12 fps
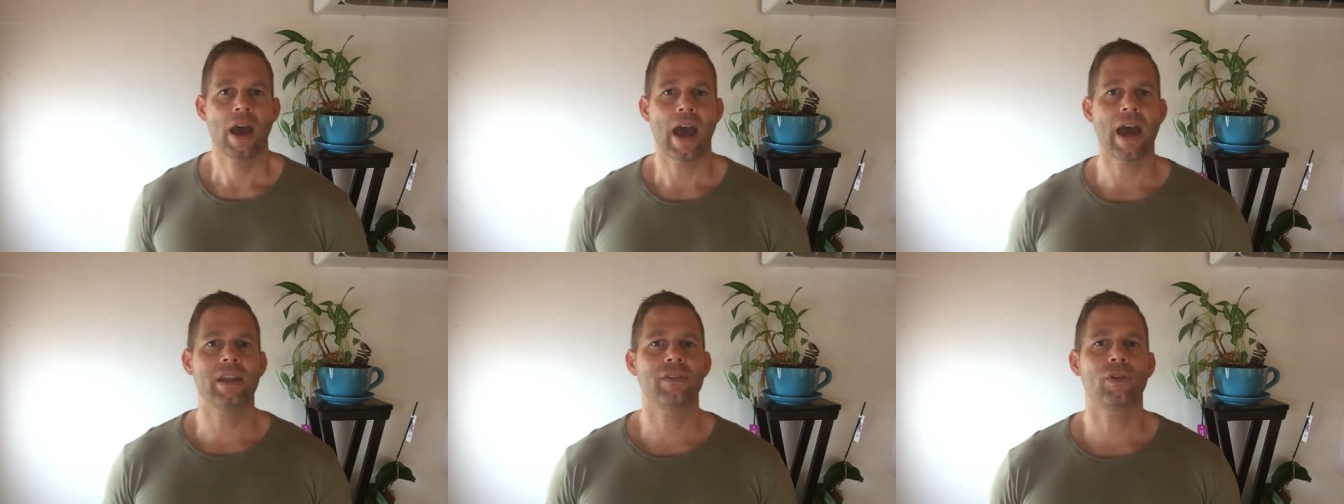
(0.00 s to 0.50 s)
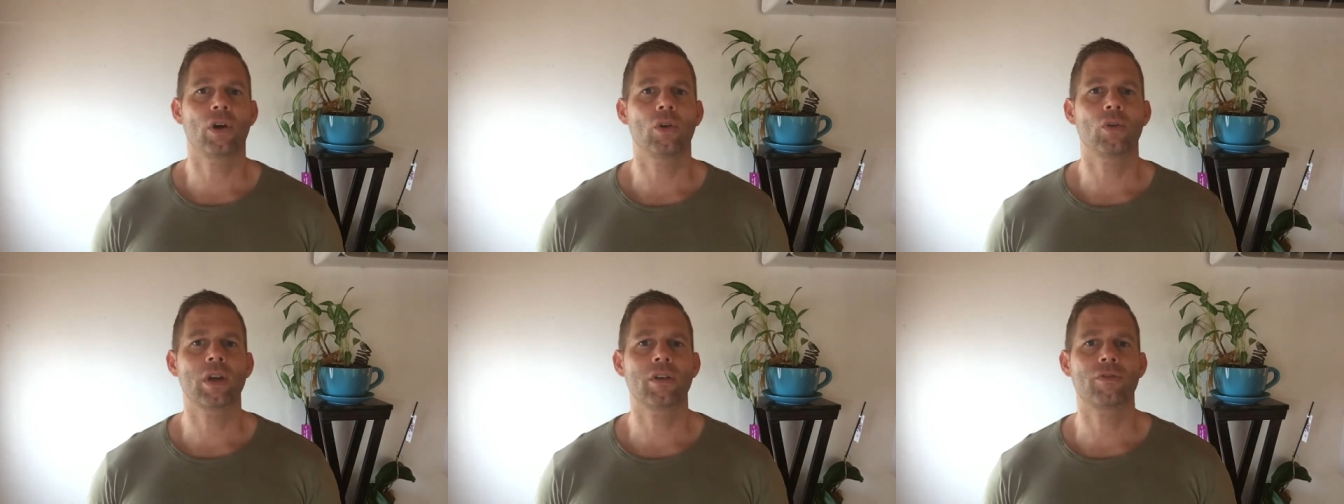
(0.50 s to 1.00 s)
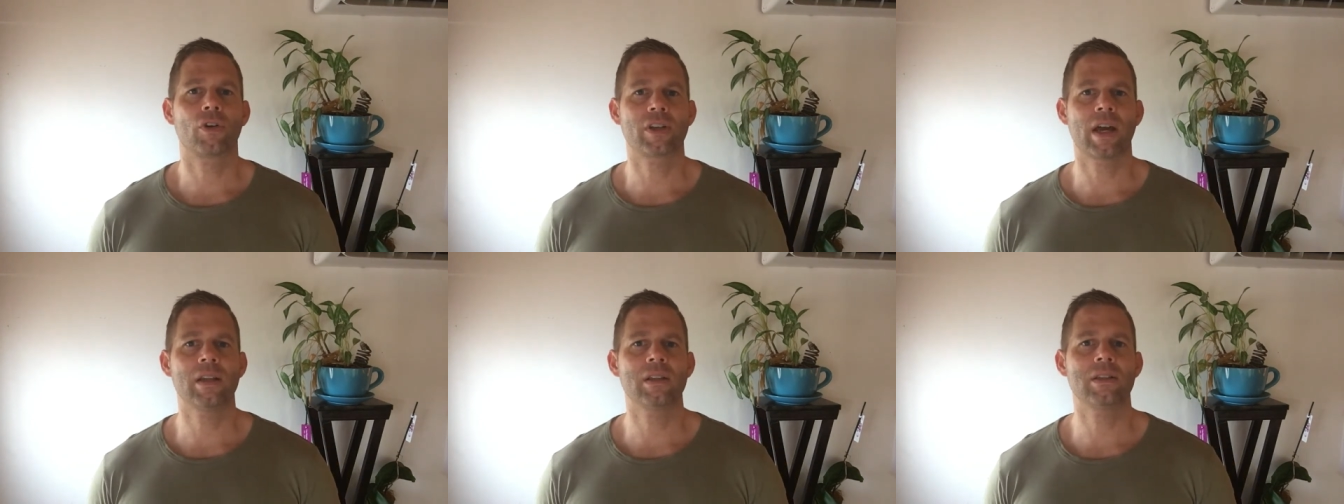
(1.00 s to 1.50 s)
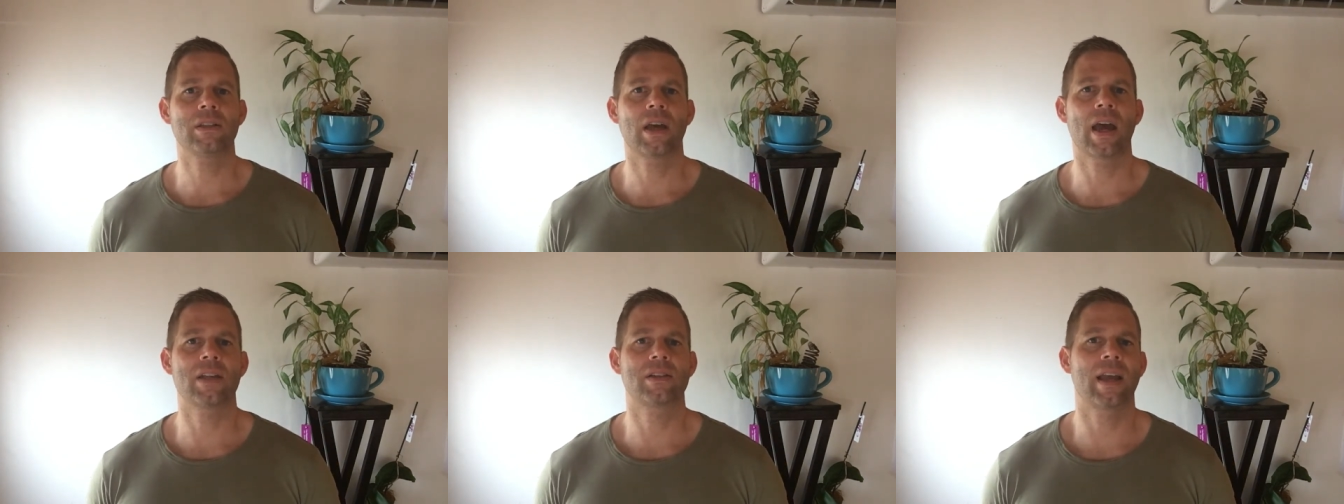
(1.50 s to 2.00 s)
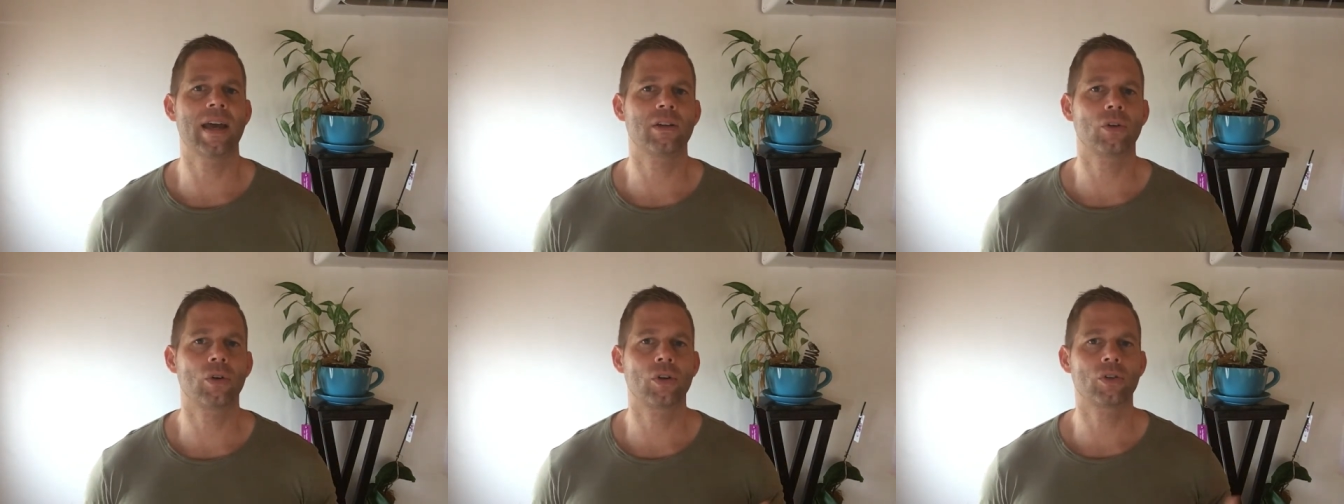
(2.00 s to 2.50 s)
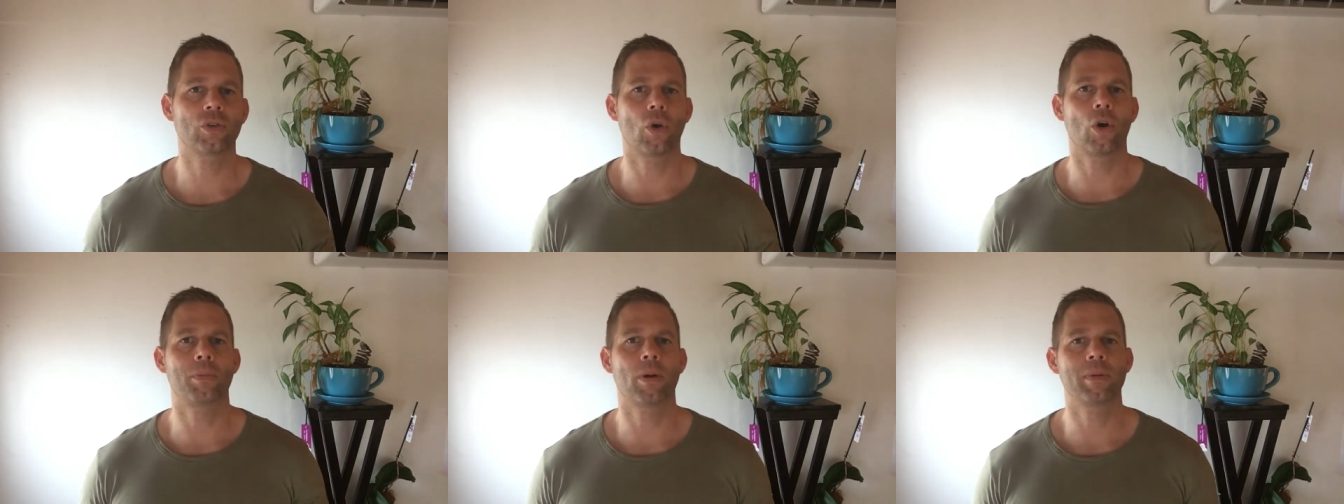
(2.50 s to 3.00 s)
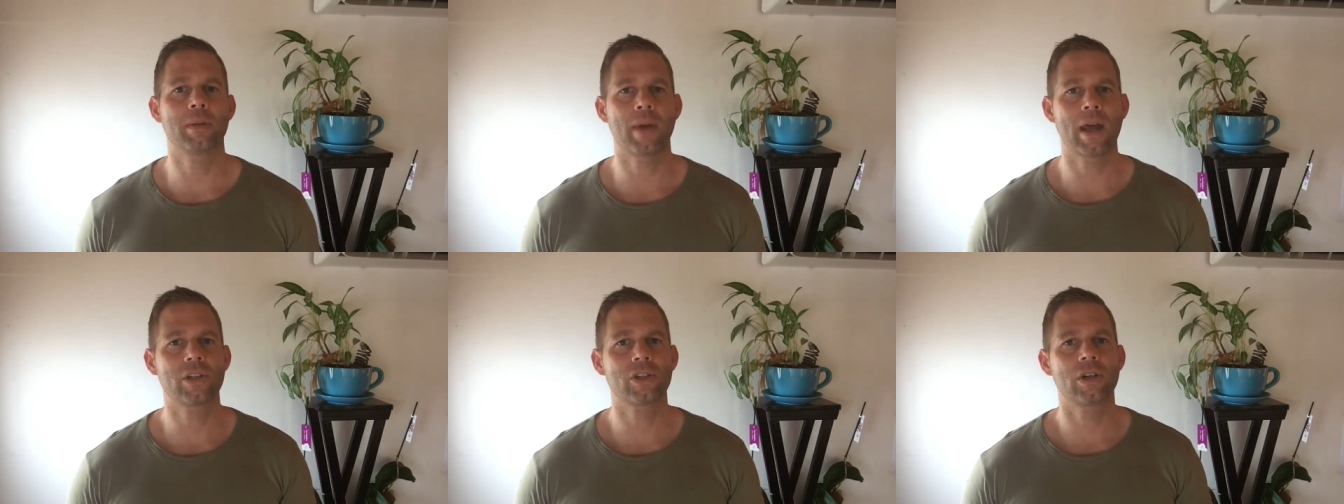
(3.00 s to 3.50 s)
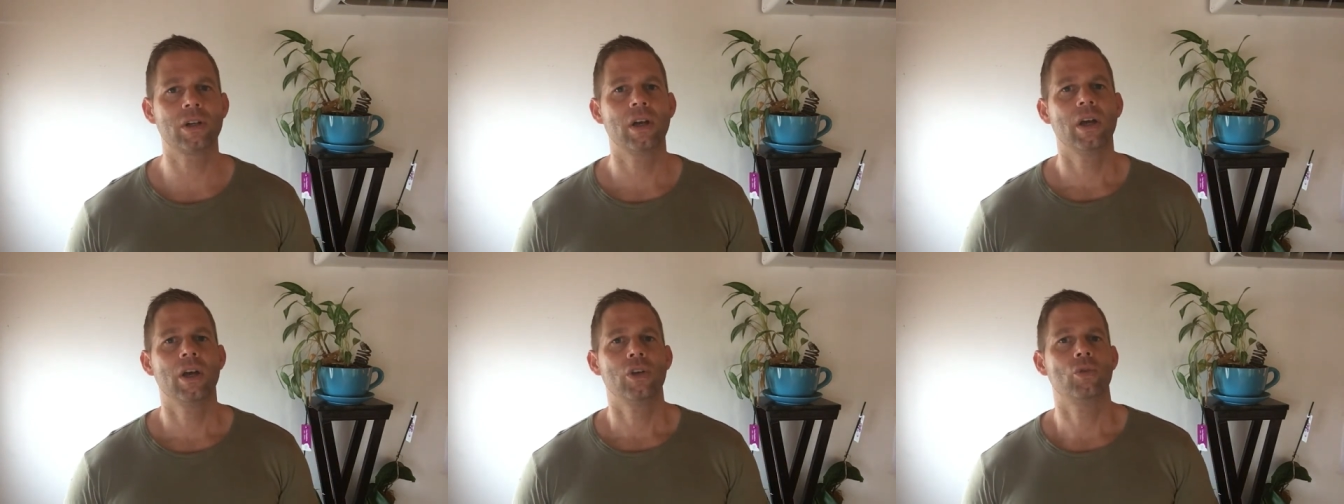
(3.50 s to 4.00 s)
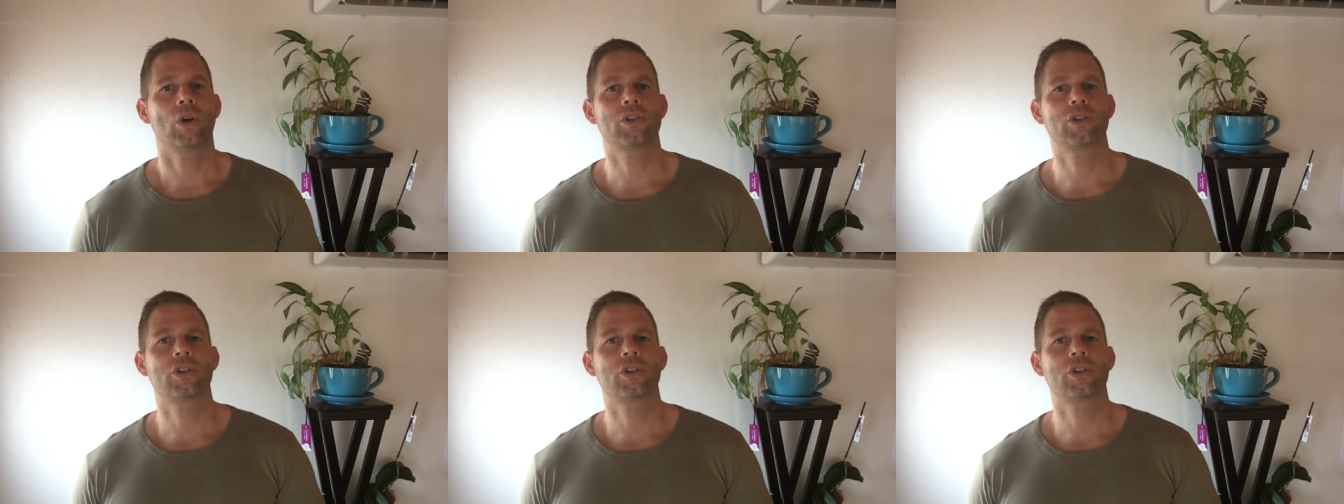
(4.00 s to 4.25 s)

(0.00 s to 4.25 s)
And if you're looking for tenants as a landlord or property manager, you